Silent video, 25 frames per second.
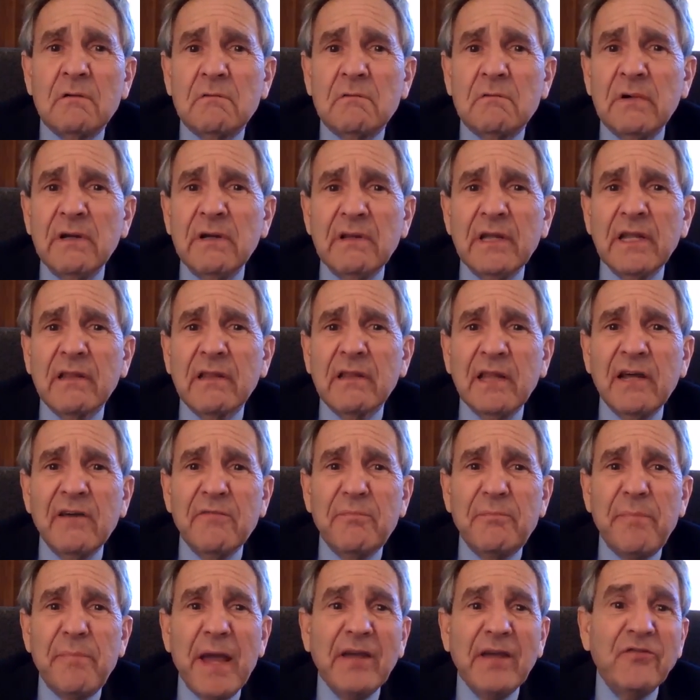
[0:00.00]
Really,
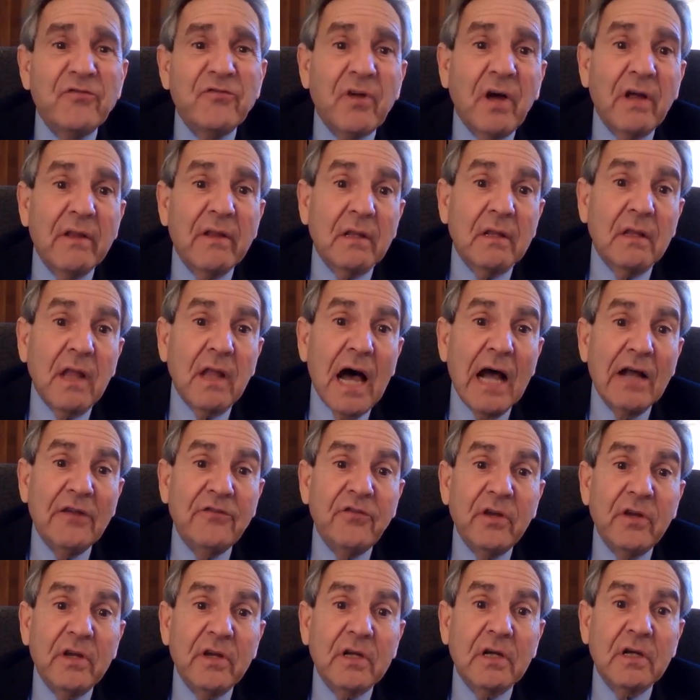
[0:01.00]
Cliff, based on the
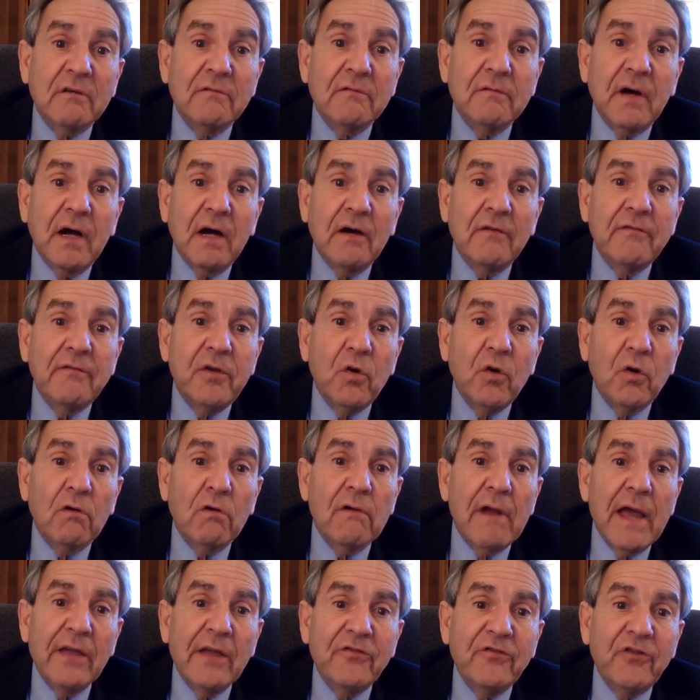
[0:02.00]
logic of
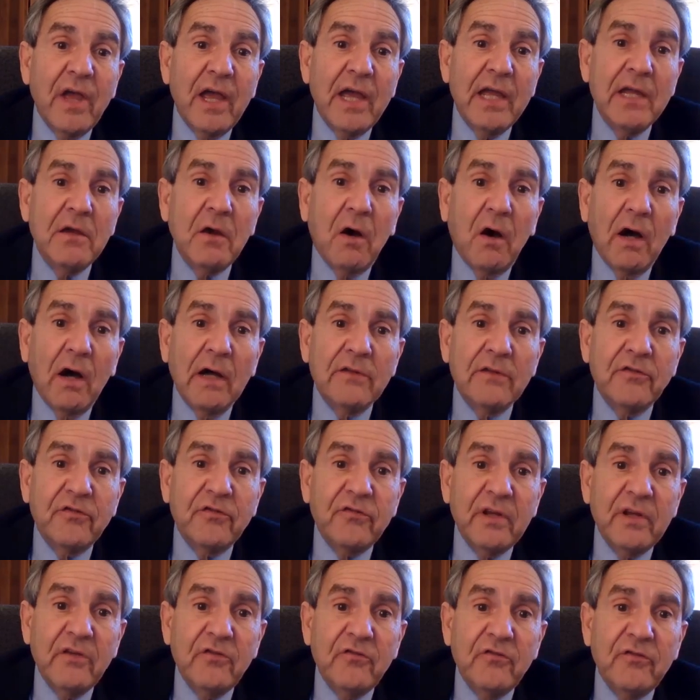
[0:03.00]
your essay on
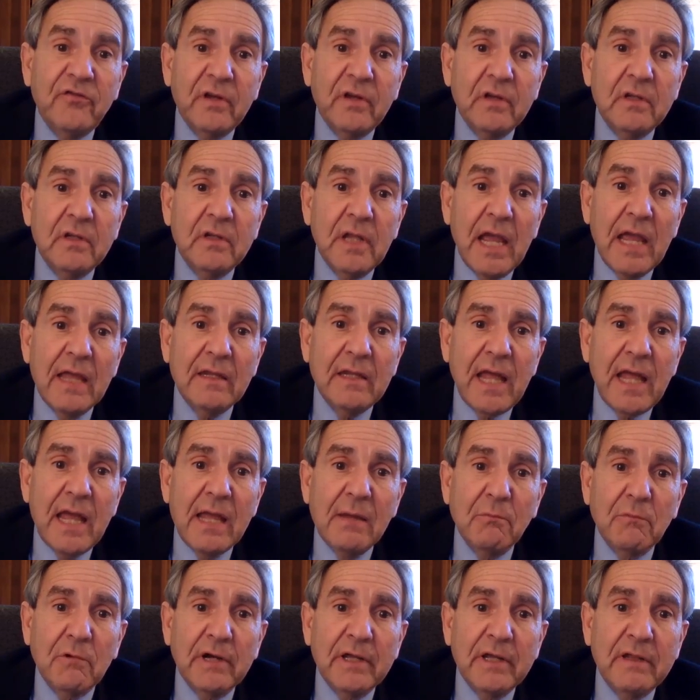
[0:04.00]
Sisi,
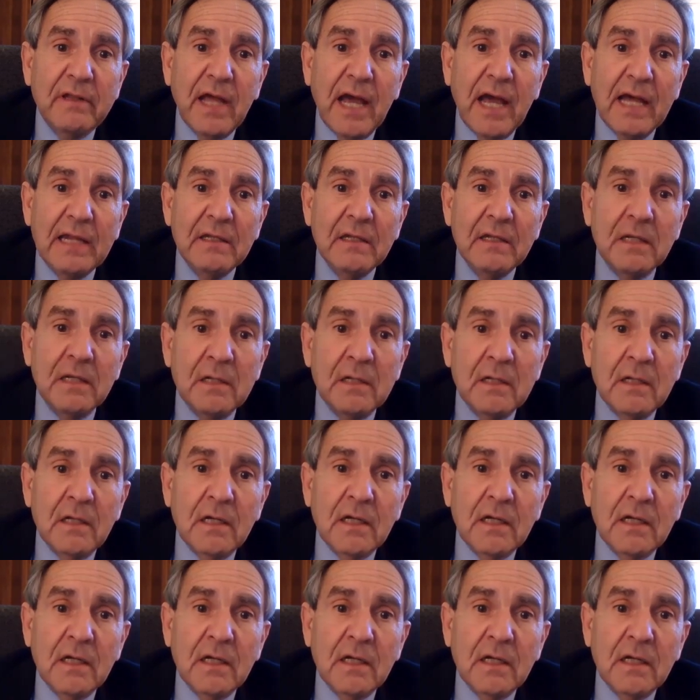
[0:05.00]
namely that